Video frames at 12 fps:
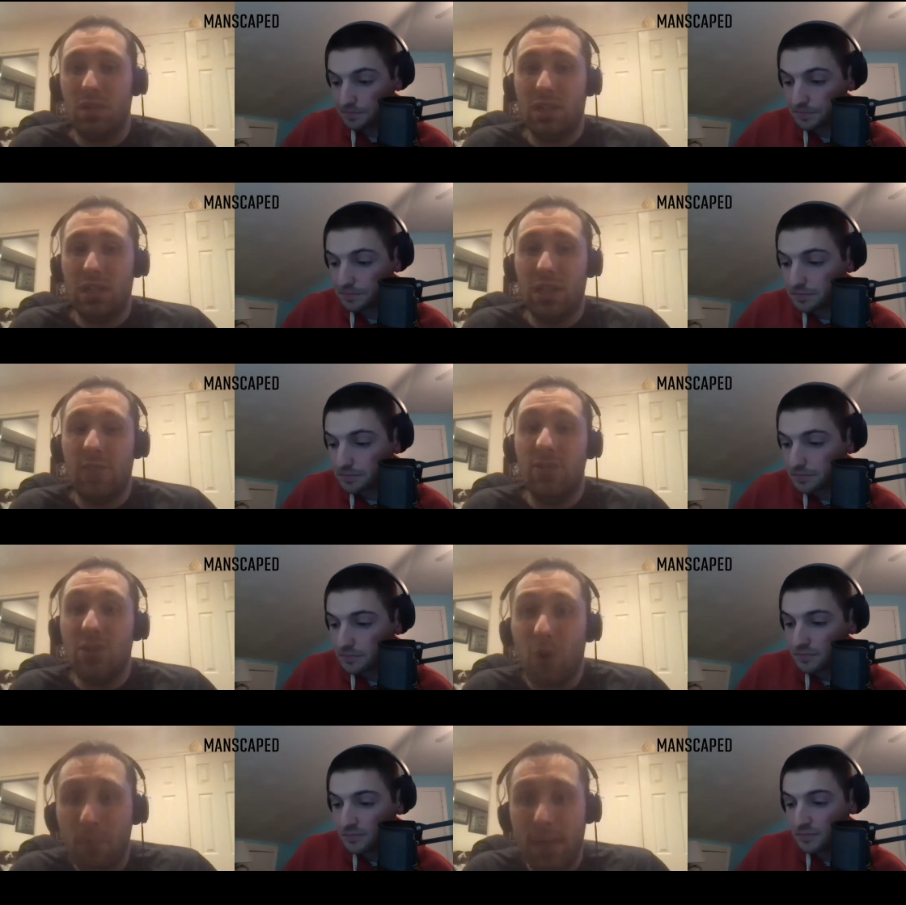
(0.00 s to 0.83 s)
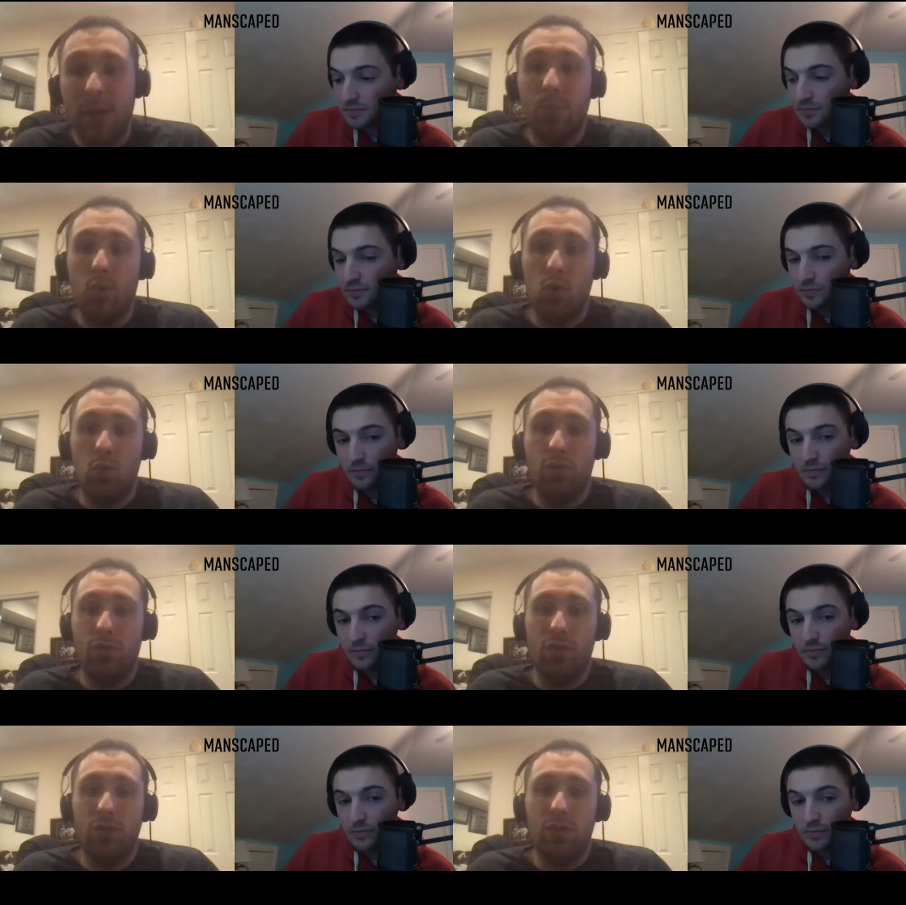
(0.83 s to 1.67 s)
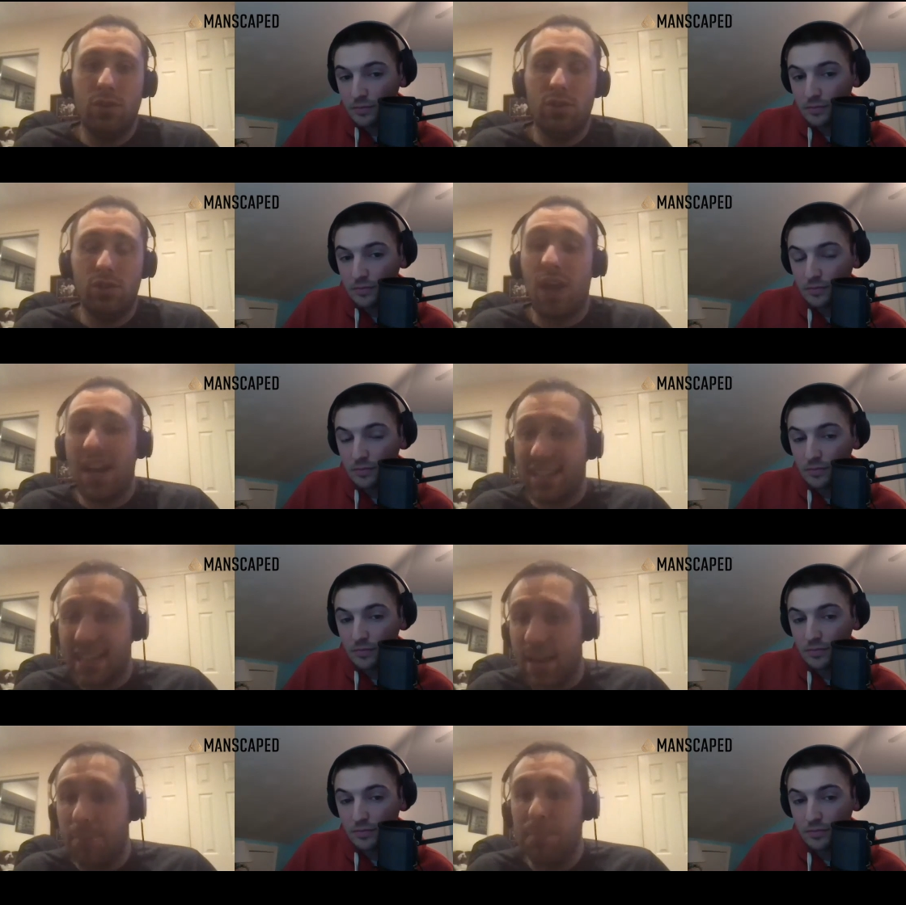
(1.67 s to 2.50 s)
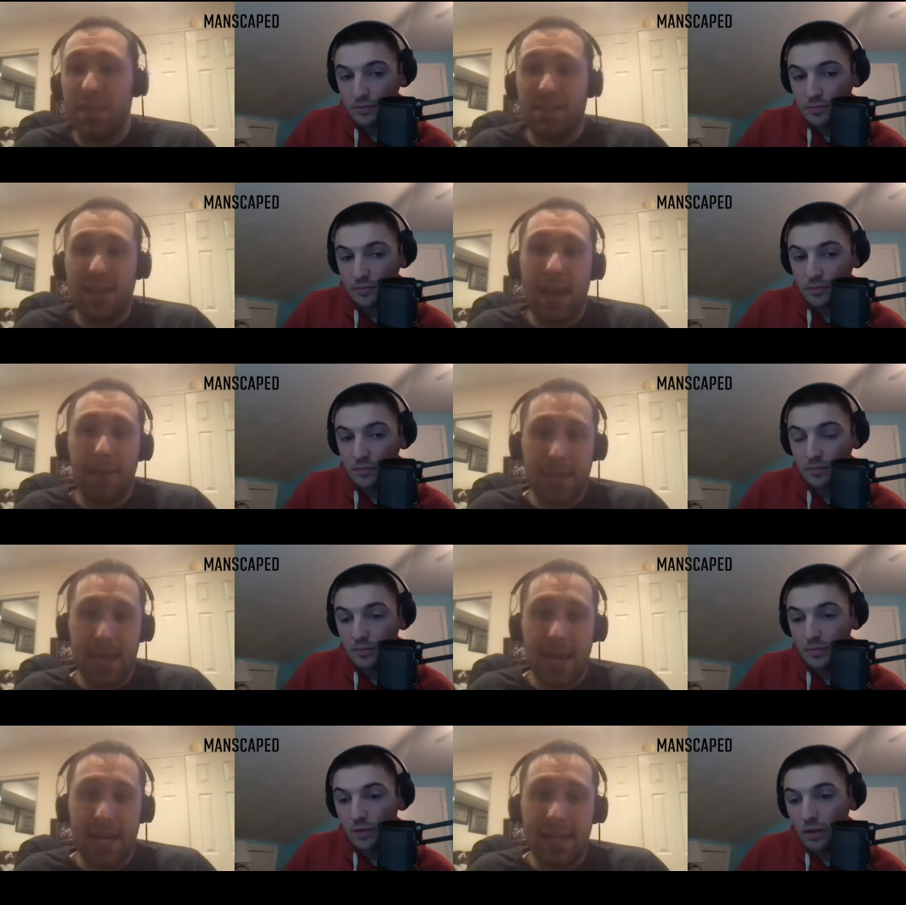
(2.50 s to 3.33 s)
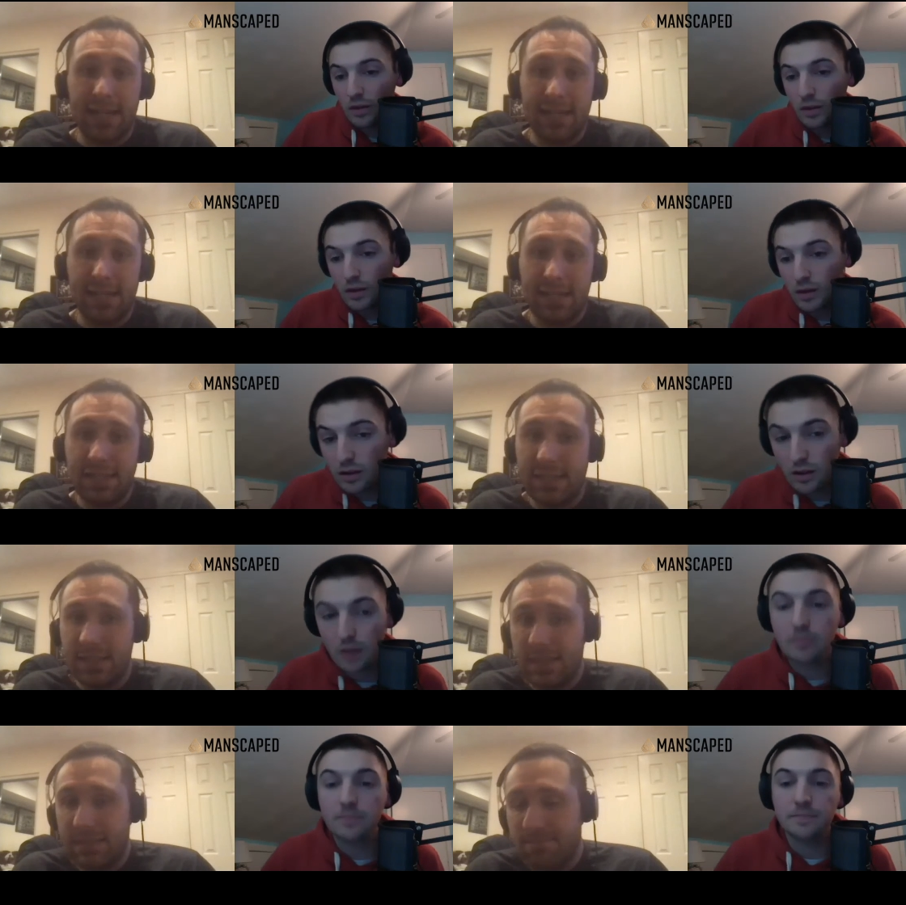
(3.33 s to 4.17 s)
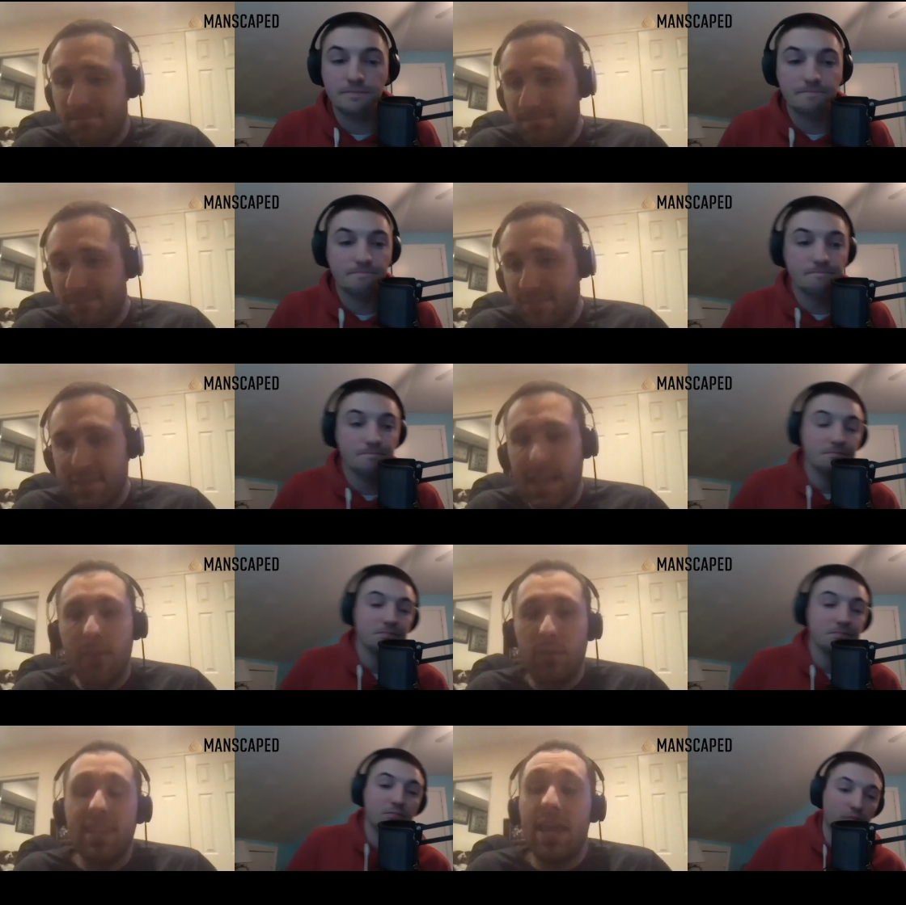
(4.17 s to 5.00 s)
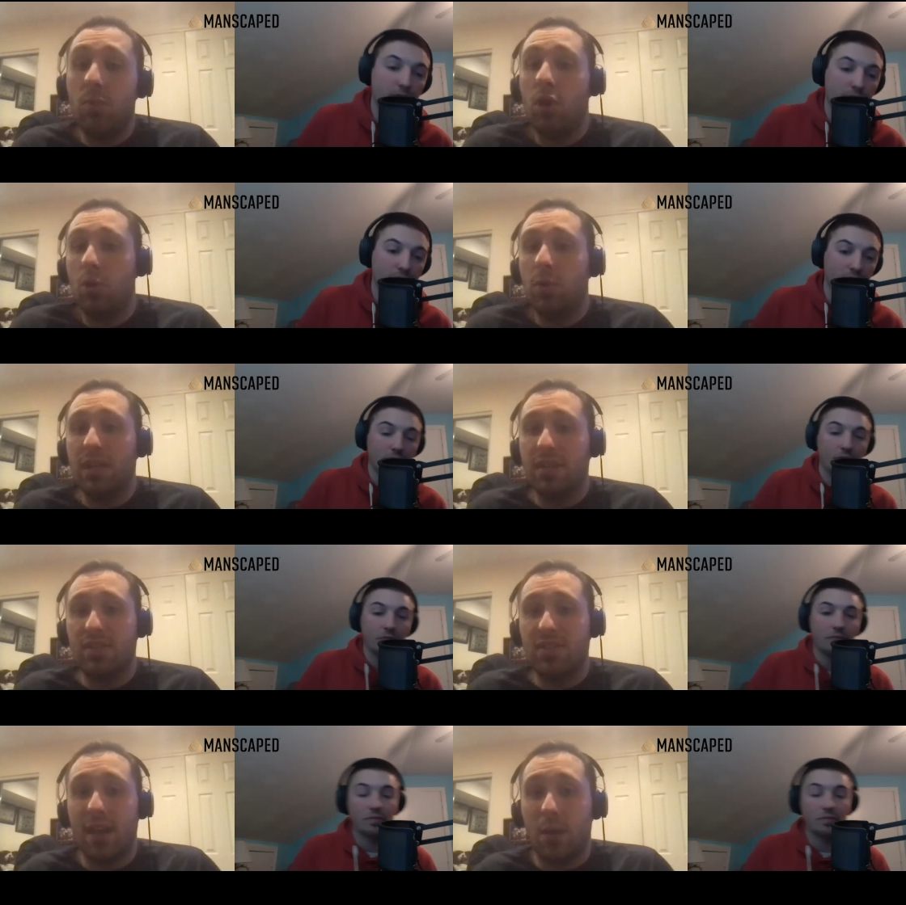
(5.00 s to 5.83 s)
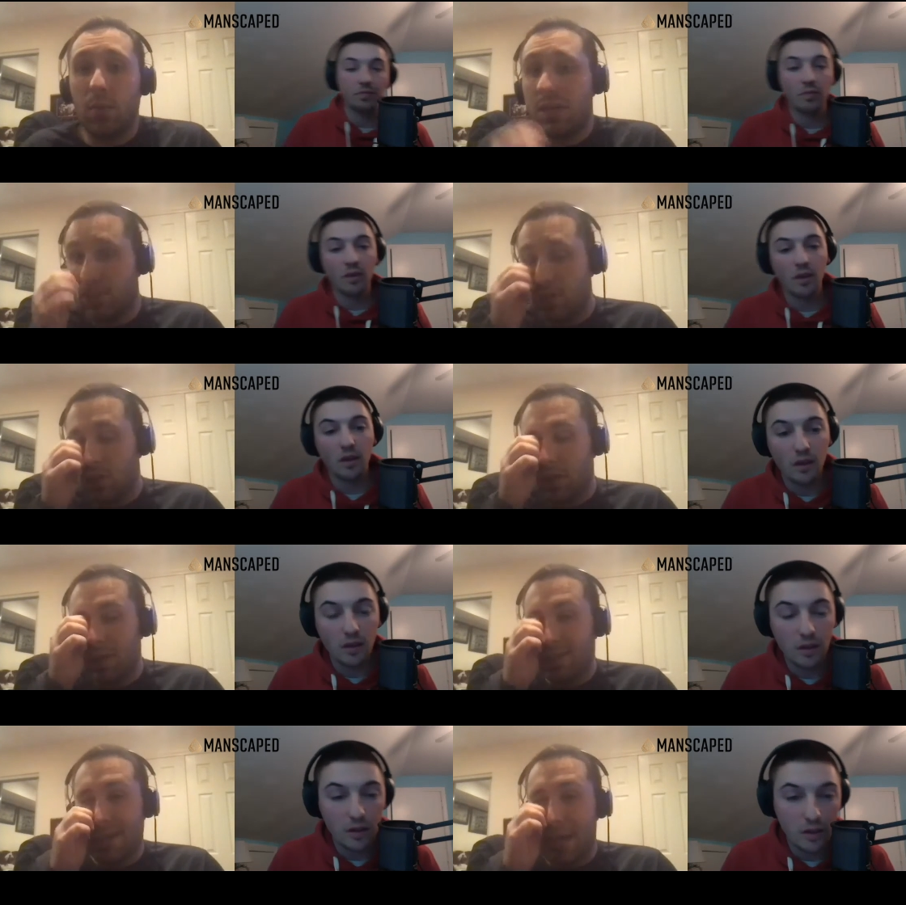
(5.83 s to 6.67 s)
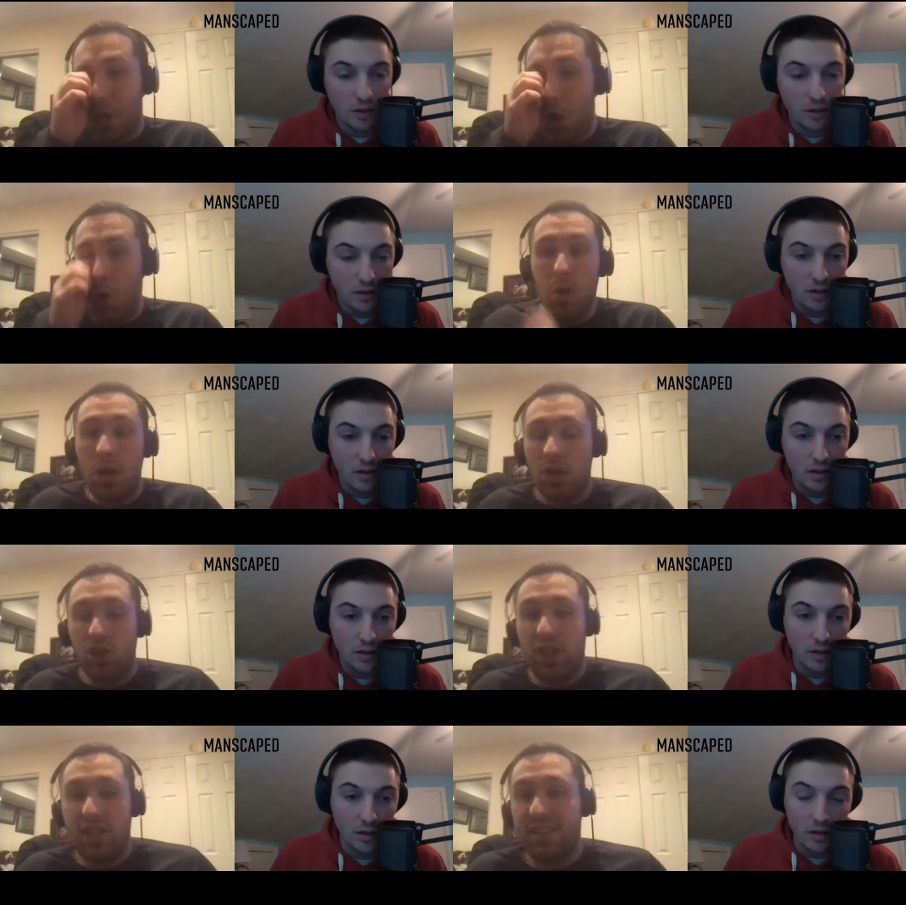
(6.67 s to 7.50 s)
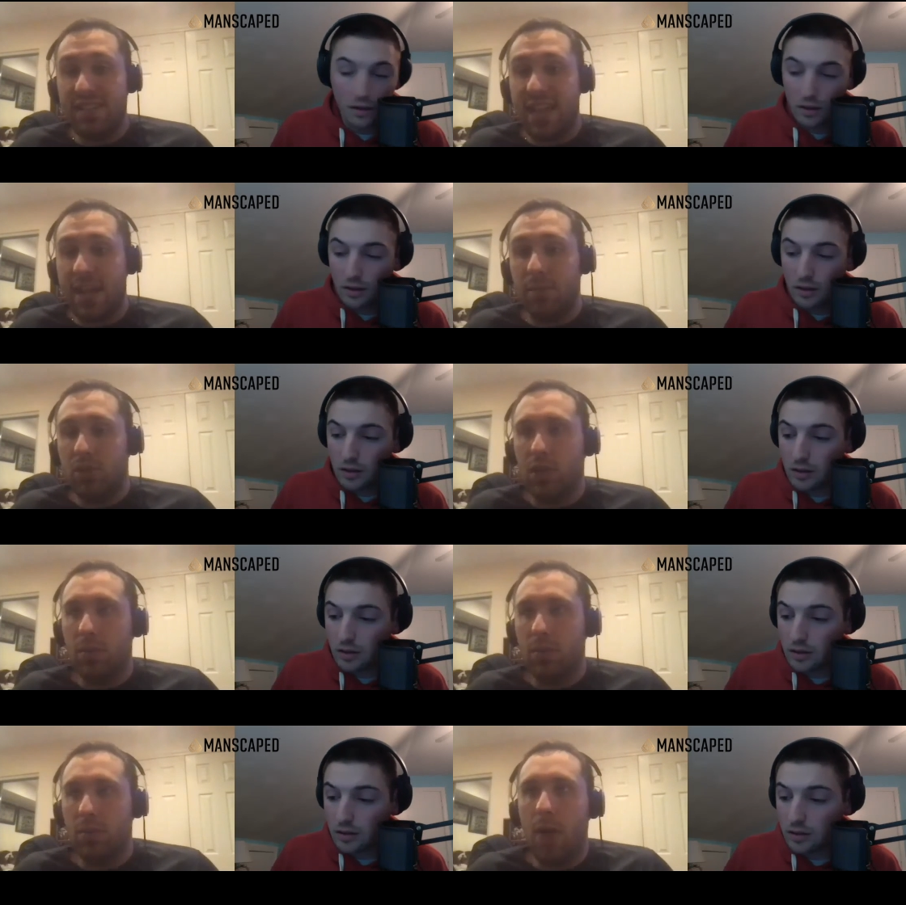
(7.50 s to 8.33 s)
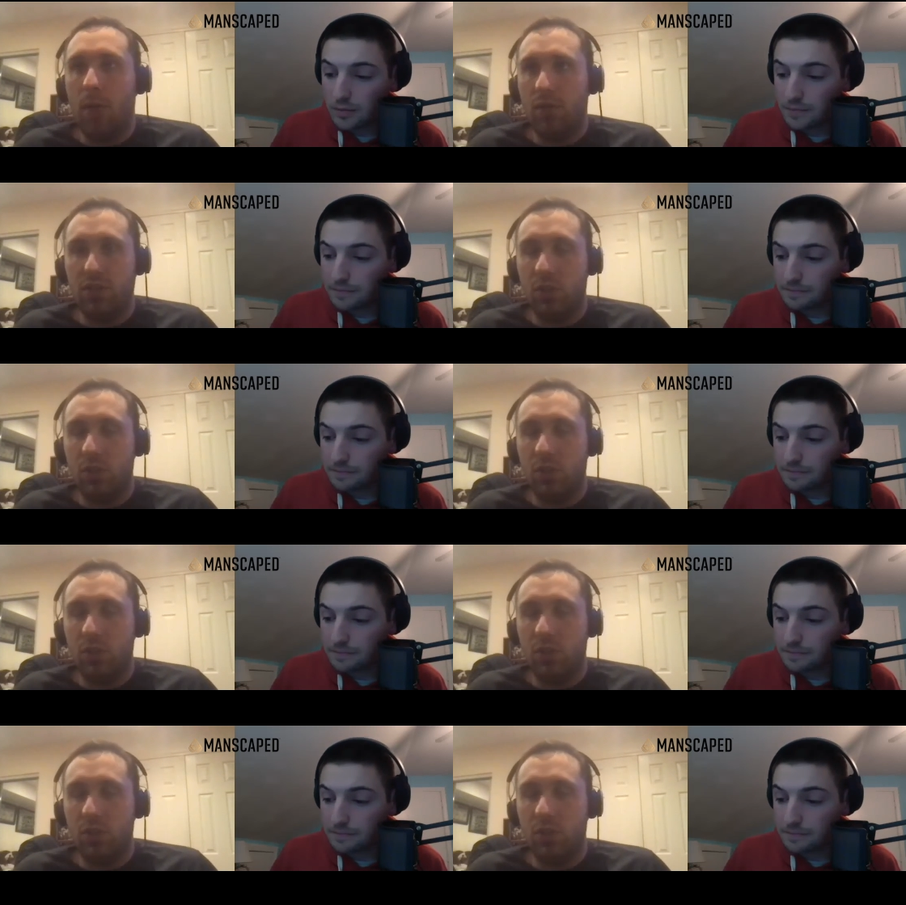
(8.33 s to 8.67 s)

Speaker 1: if you don't make a move to try to get a big-time guy, yep. then then what are we going to say? Are we still going to say, oh, Jason Tatum and Jaylen Brown, they're still